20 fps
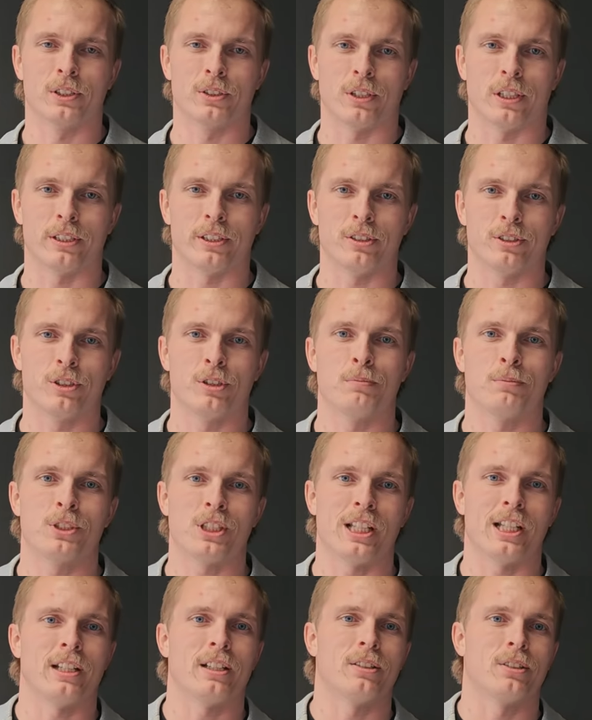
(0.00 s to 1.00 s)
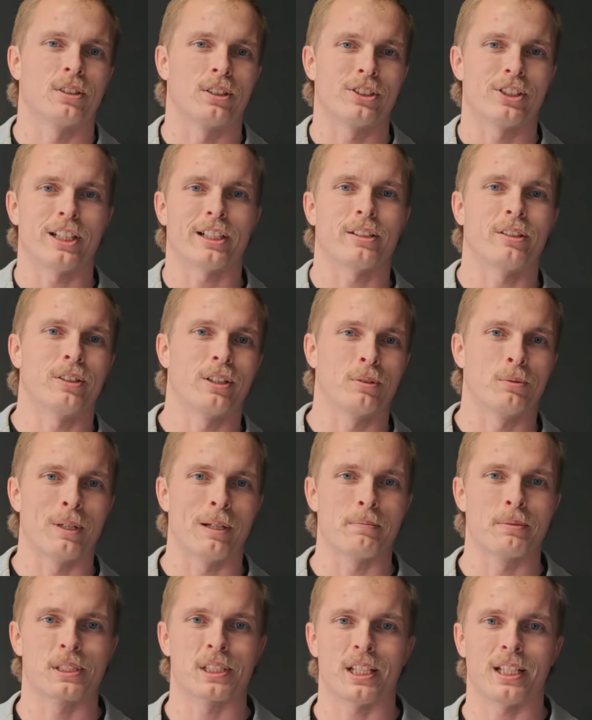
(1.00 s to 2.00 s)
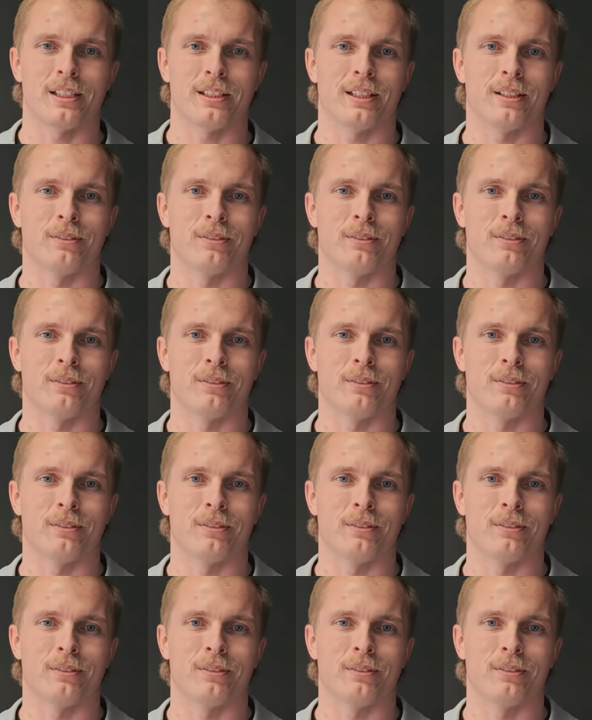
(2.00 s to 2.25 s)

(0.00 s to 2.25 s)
to our YouTube channel or check out our website,